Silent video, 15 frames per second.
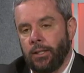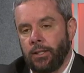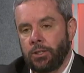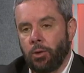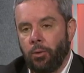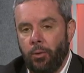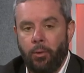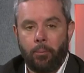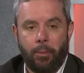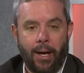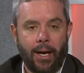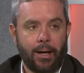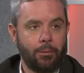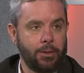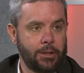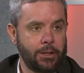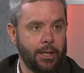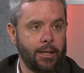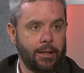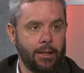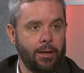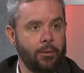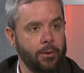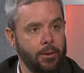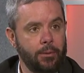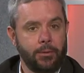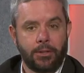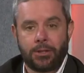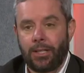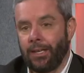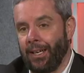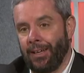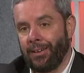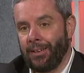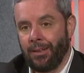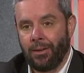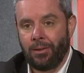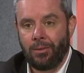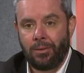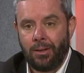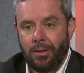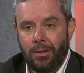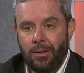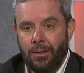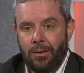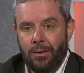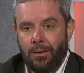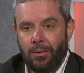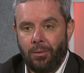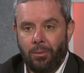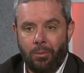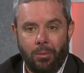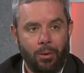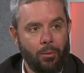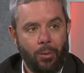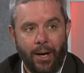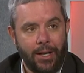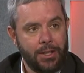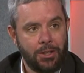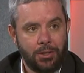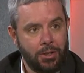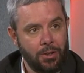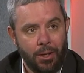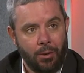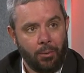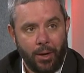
So we went back and we sat down with him and said, hey, you know, why did you do that?